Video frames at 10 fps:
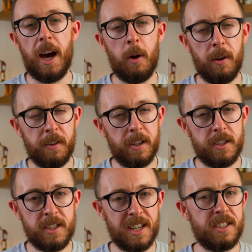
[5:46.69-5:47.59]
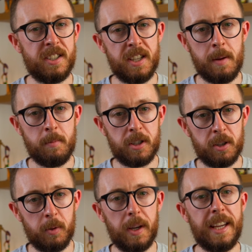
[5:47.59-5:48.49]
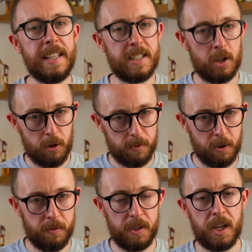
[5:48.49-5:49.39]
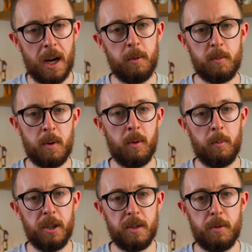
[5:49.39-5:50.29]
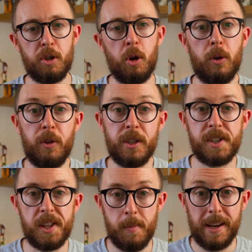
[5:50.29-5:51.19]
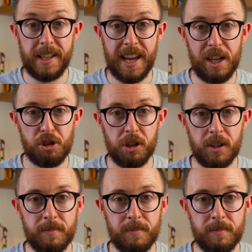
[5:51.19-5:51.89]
However, this does seem to ease off over time as people build up a tolerance to the medication.